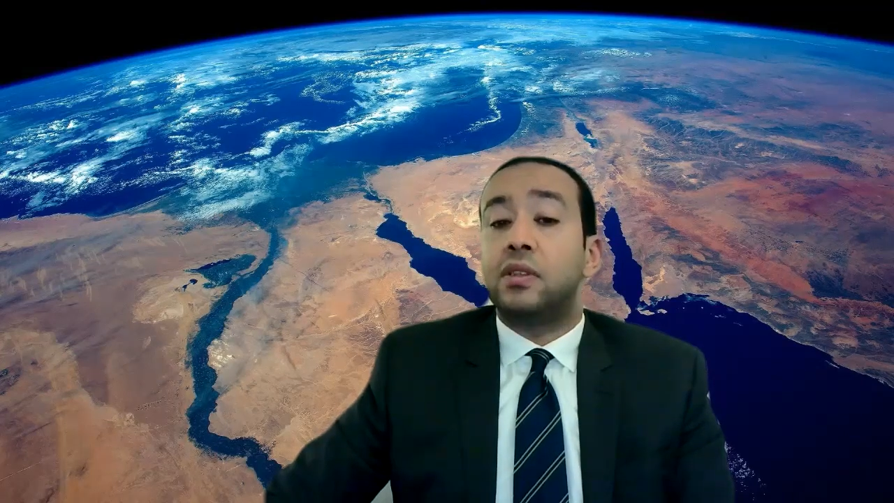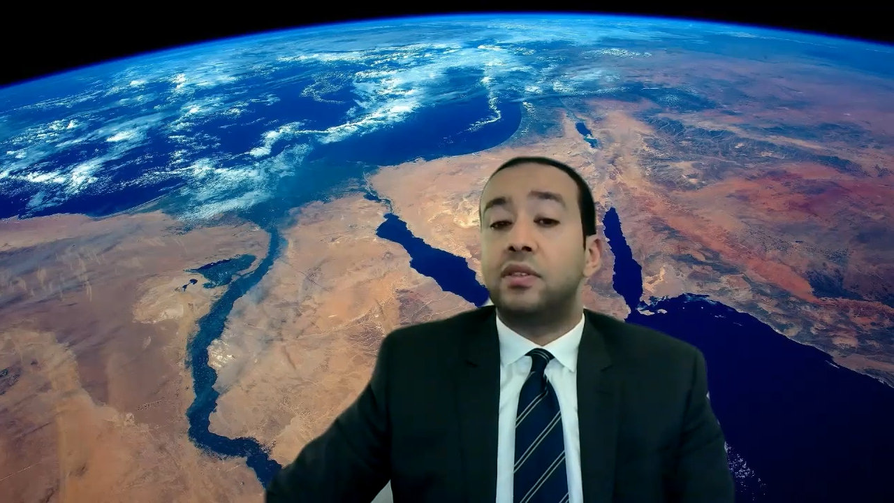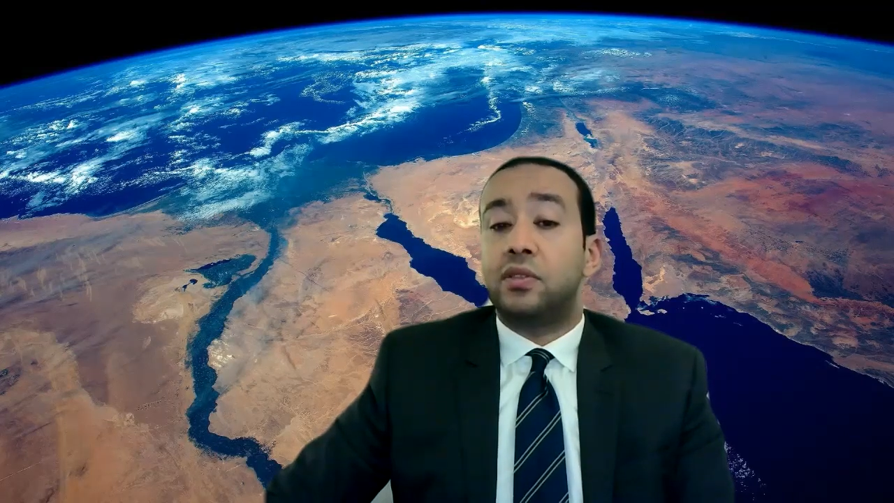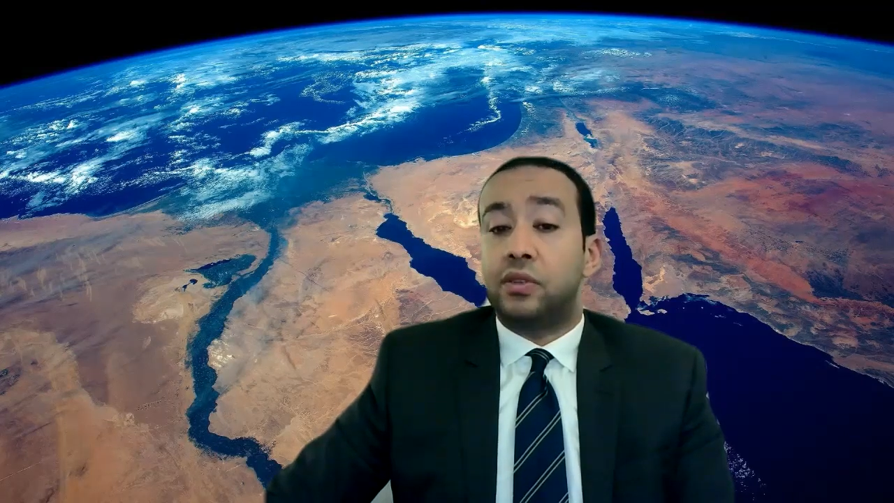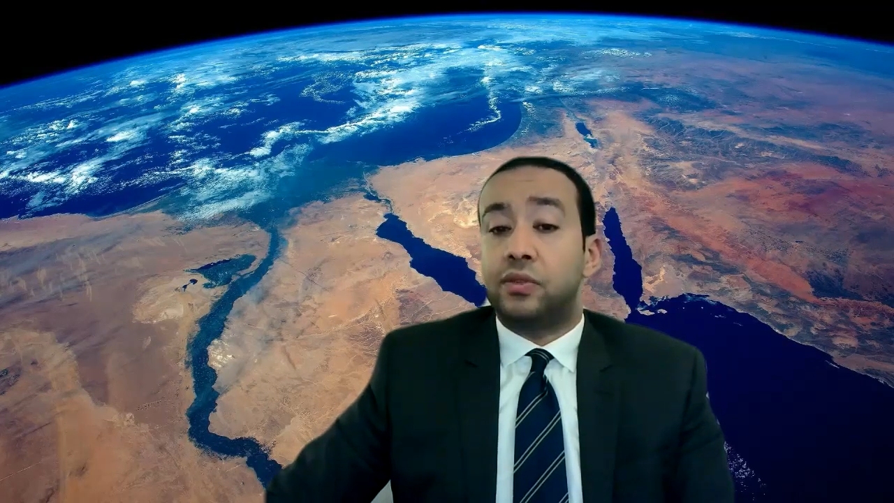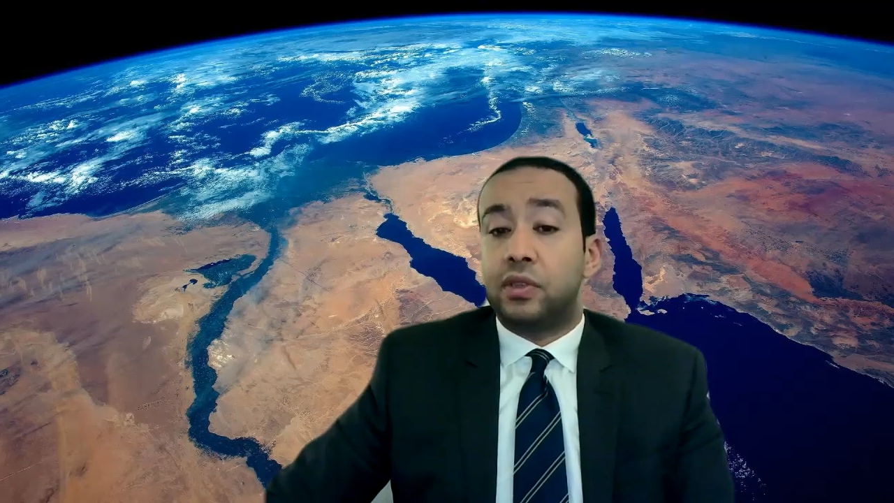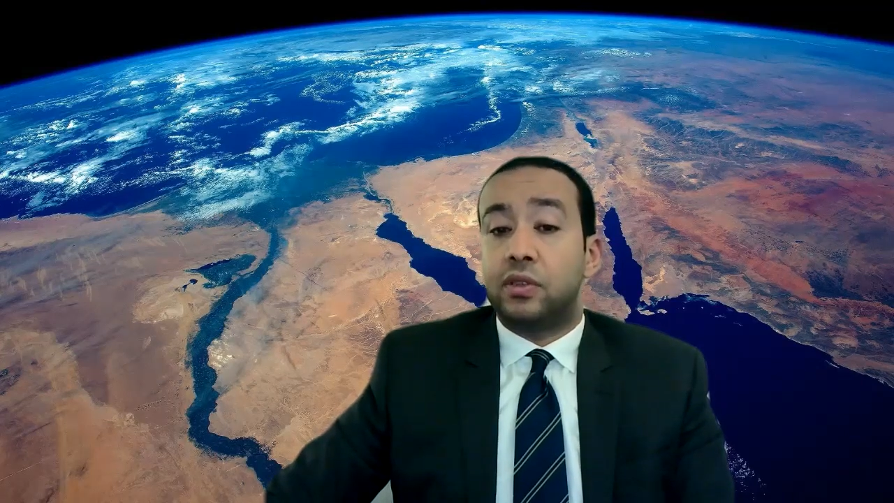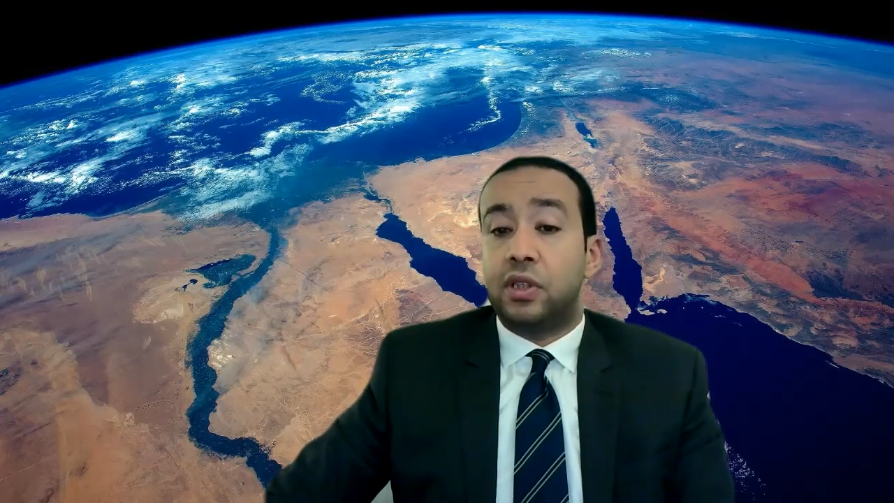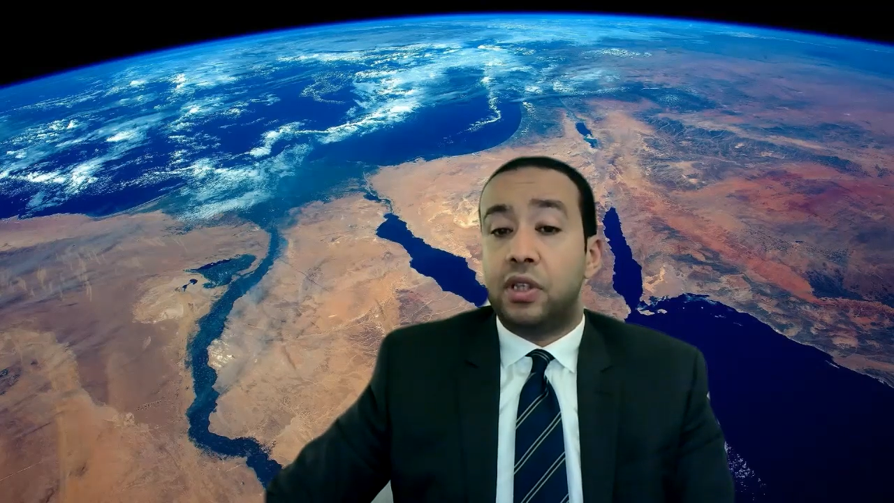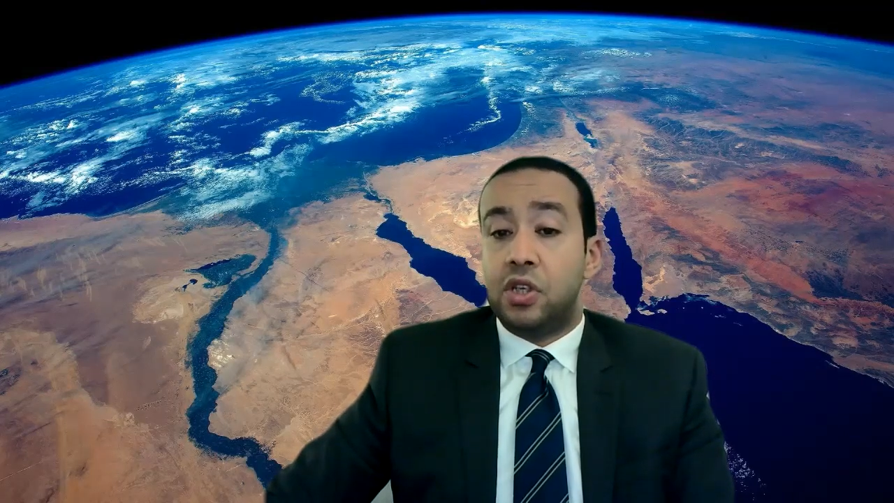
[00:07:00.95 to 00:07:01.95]

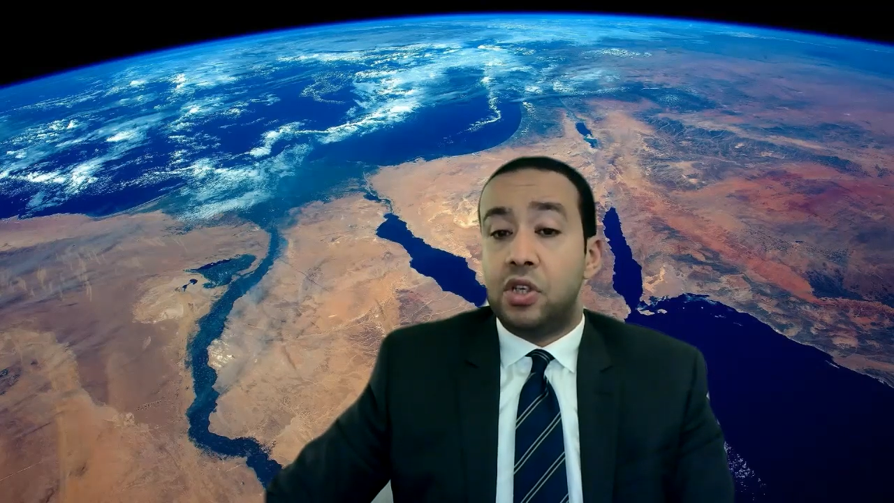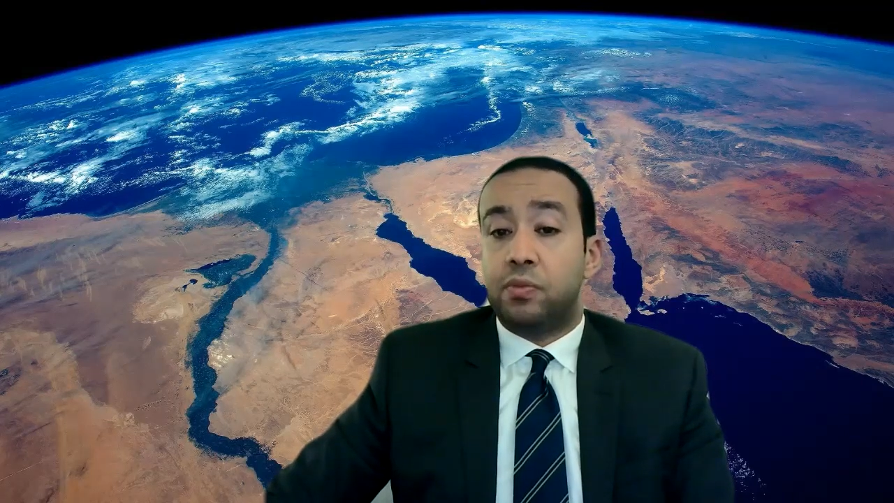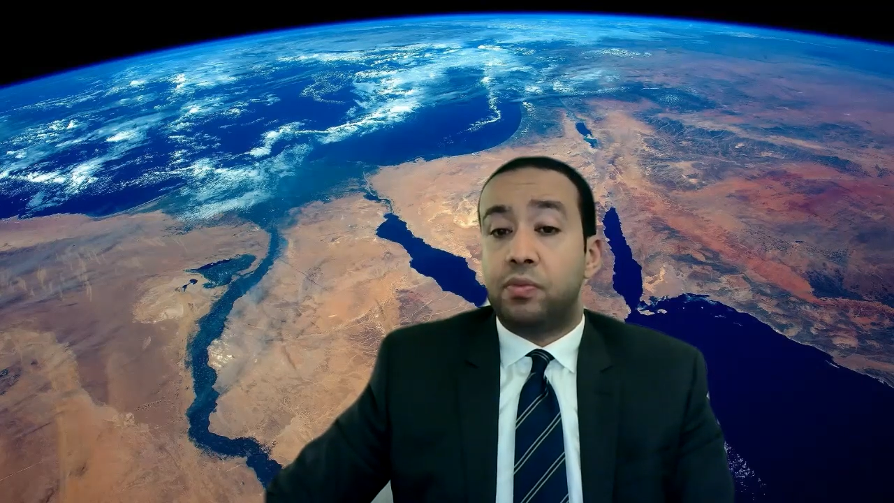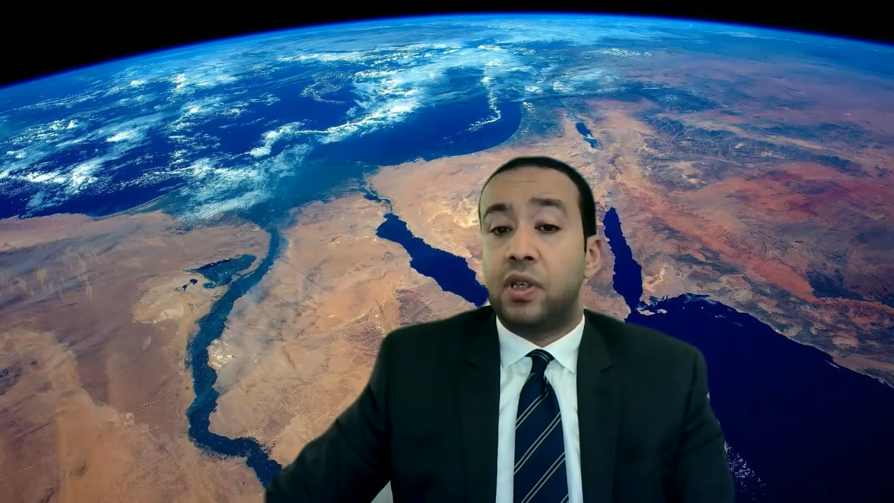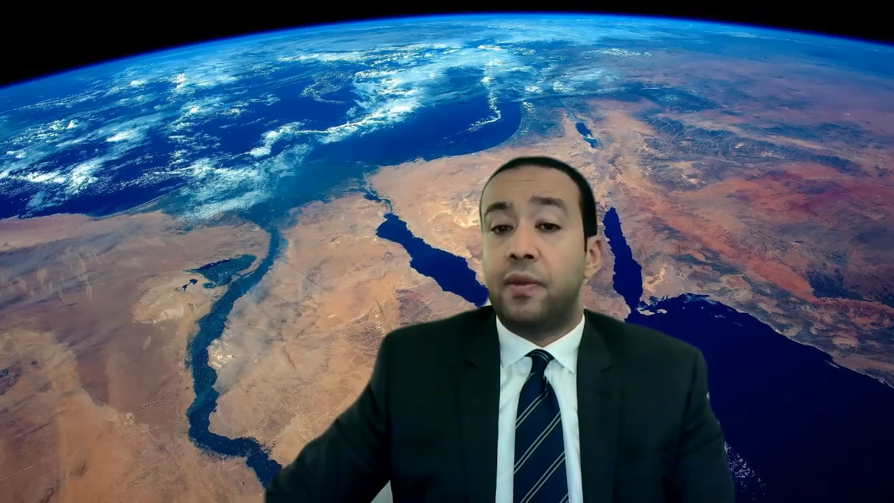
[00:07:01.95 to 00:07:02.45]
services in Egypt.